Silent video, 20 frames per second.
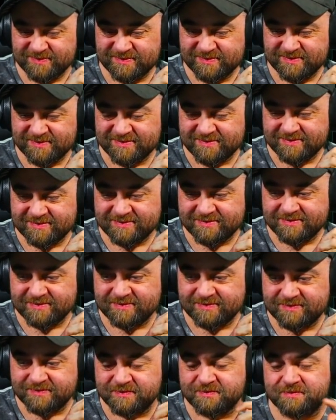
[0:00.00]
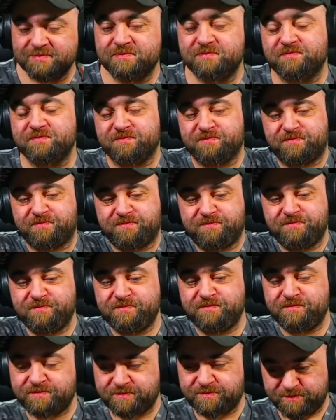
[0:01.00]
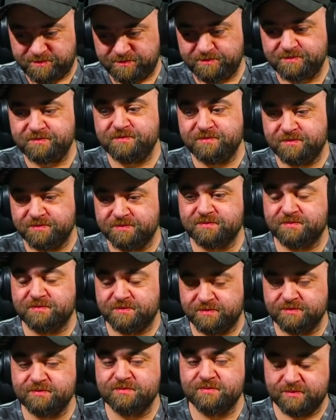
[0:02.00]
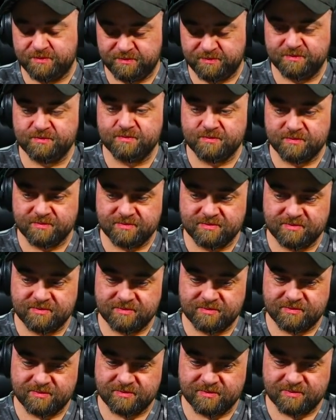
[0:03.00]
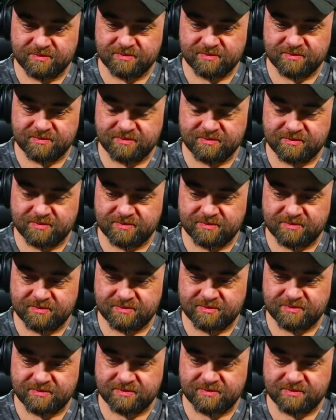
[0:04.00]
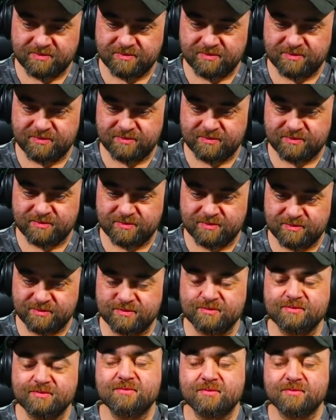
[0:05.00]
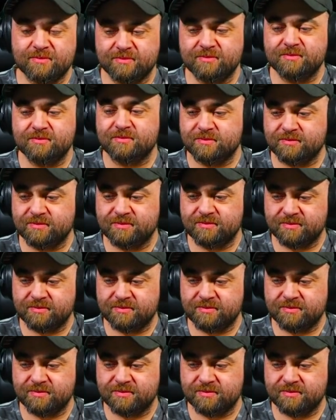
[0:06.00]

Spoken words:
(silent)